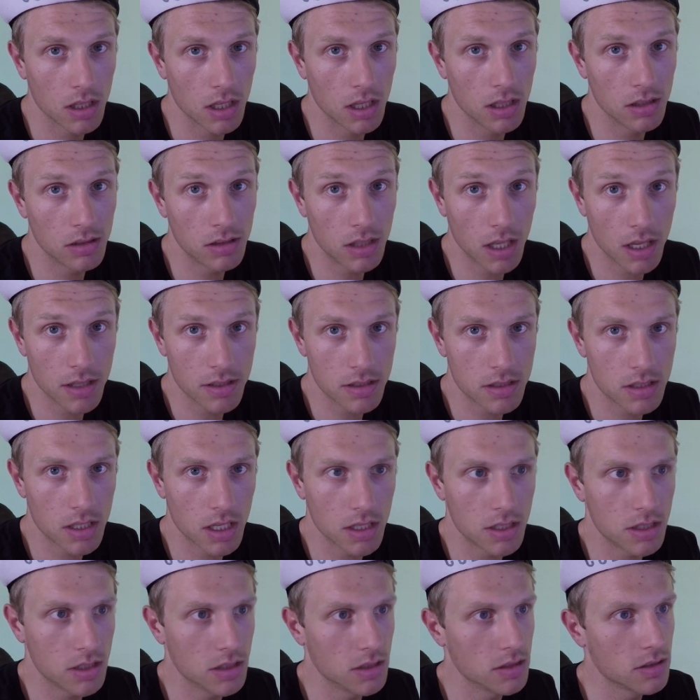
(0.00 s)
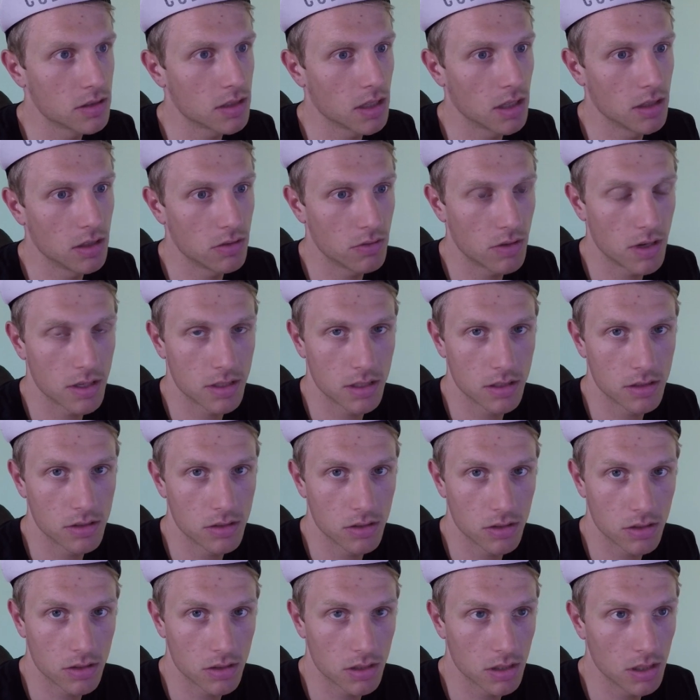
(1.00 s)
intense sessions, and the rest is
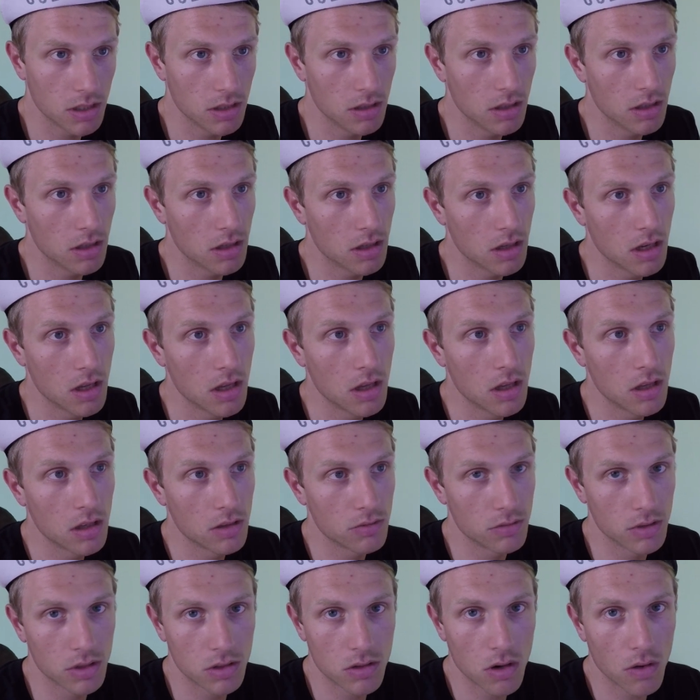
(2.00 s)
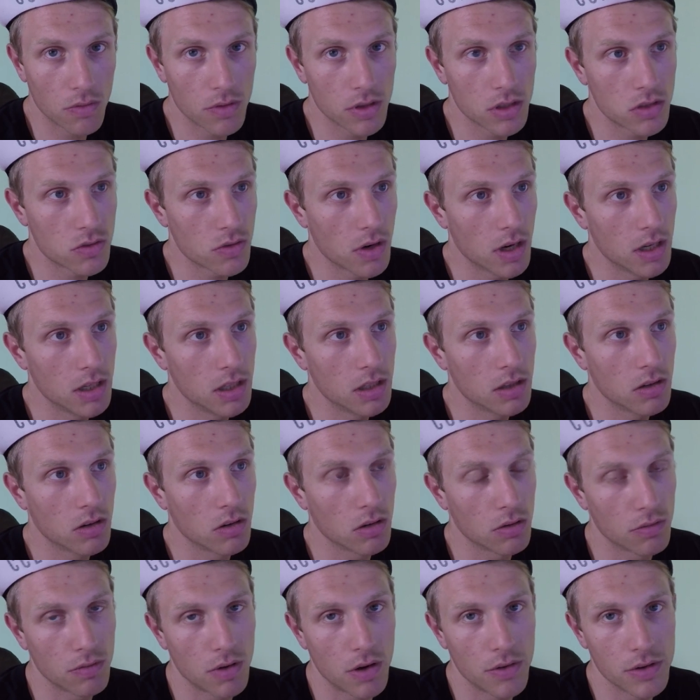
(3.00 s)
just either recovery training
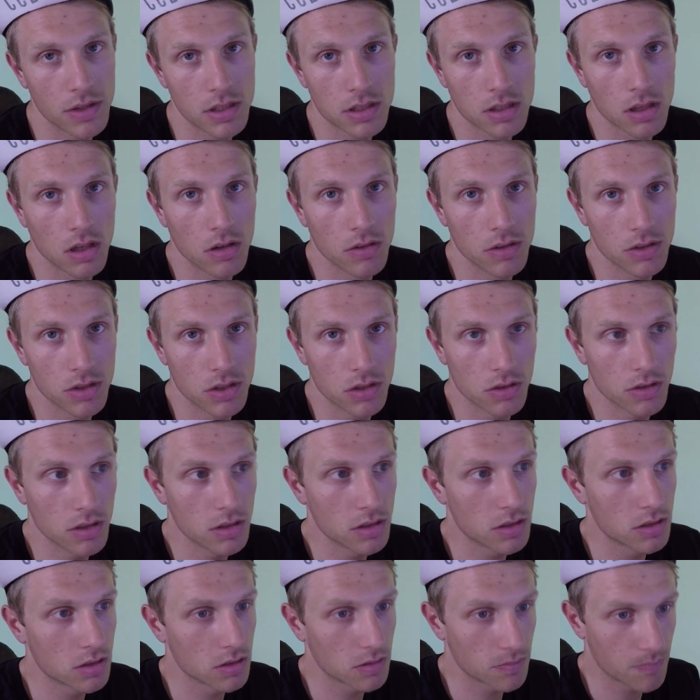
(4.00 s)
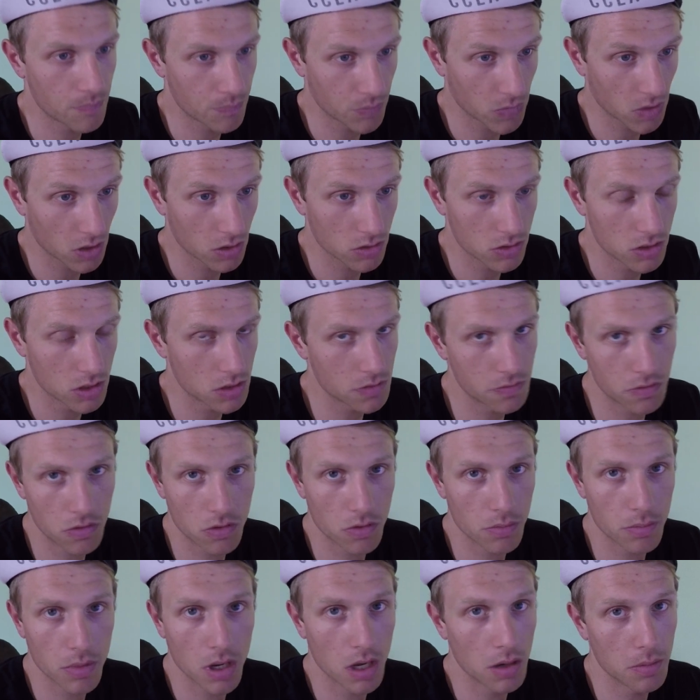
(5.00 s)
or very slow endurance, just
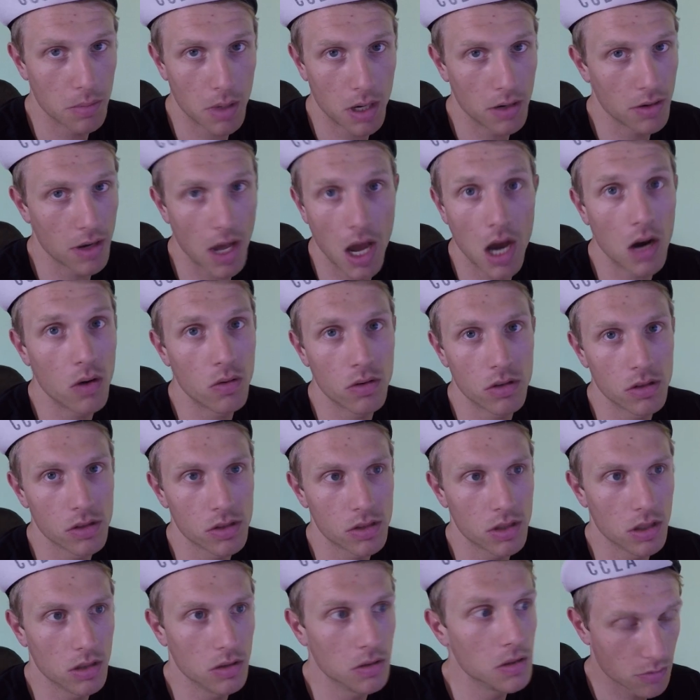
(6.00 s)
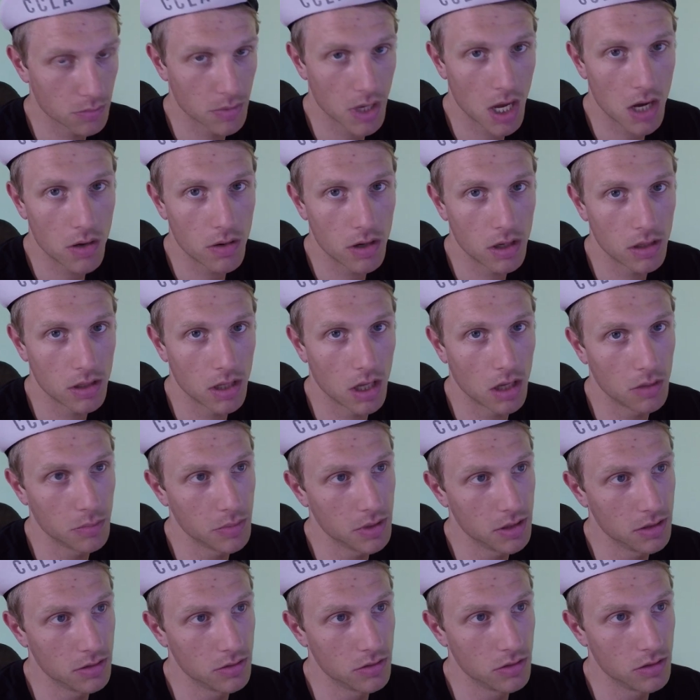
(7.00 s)
for about an hour or so. From now on I'll
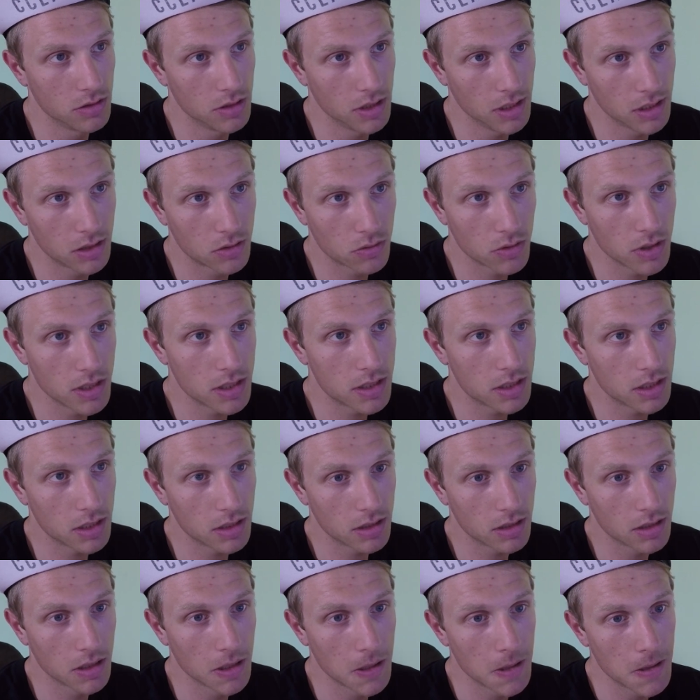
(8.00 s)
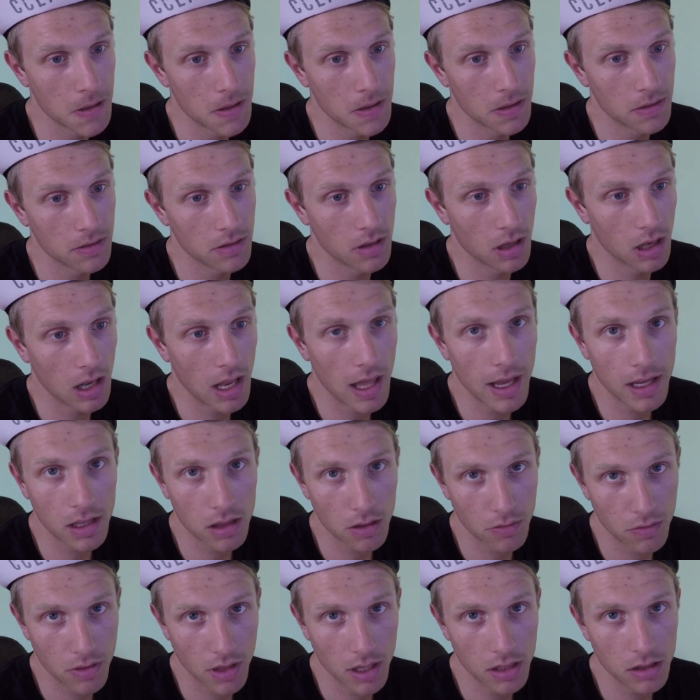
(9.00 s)
be decreasing the length
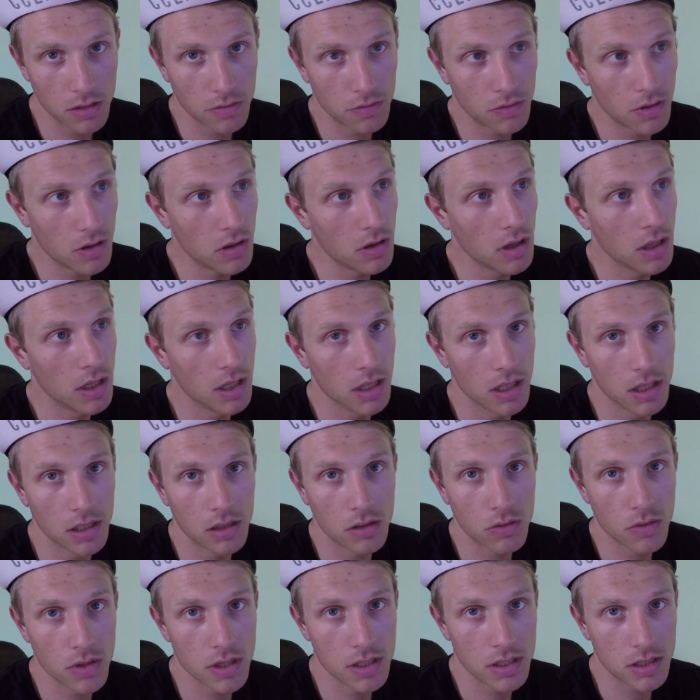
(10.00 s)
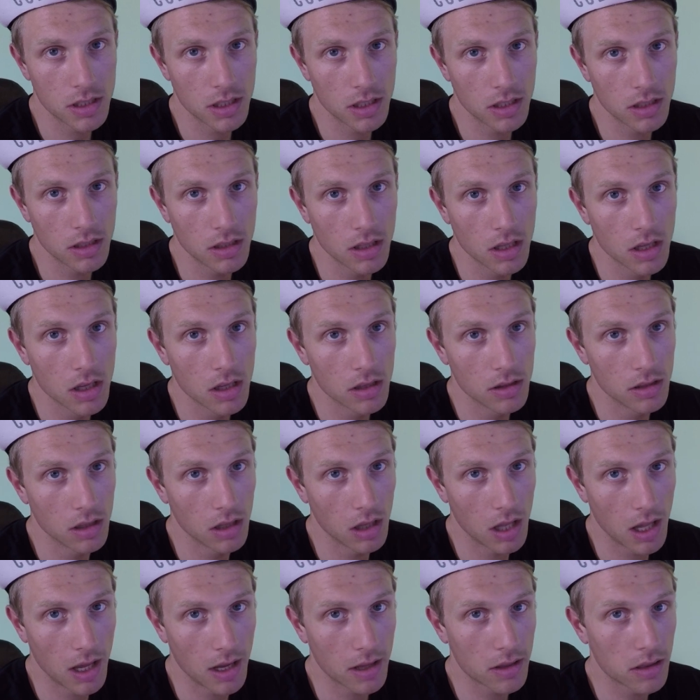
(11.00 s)
of the interval and increasing the
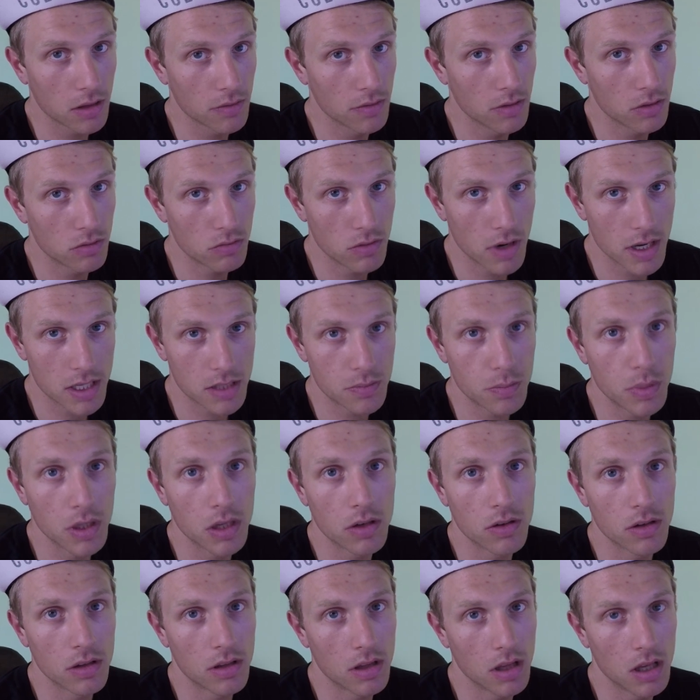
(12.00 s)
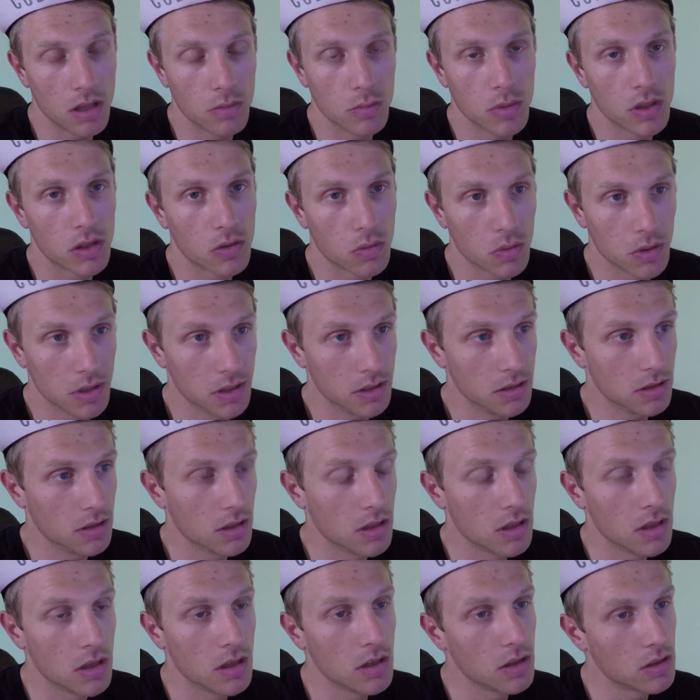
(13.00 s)
length of the rest period in between.
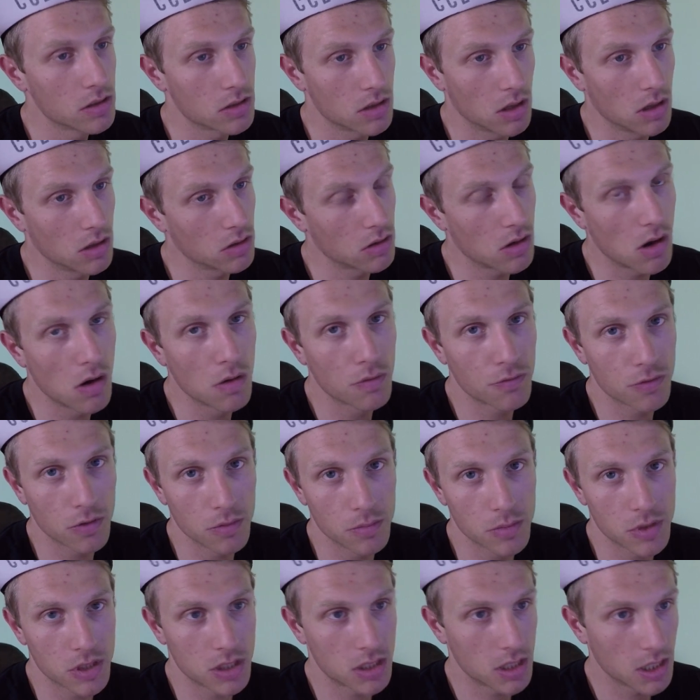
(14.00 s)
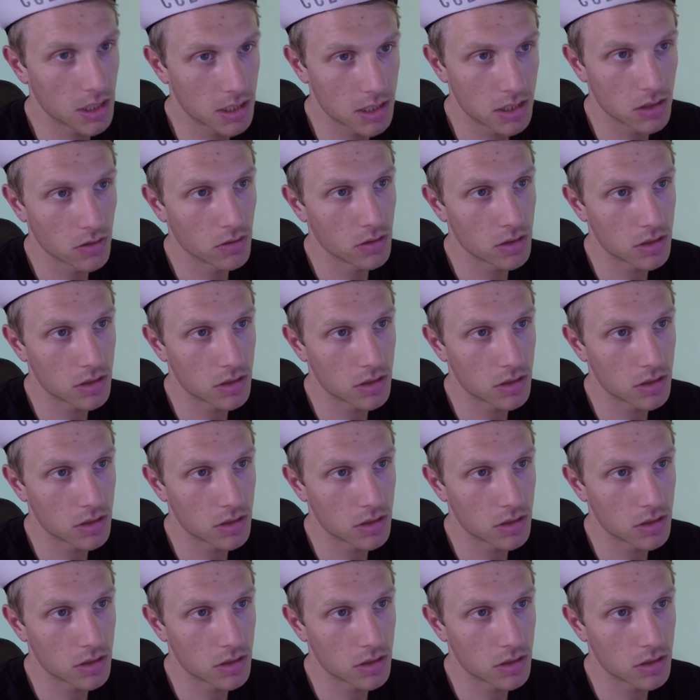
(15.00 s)
So I'll go from 6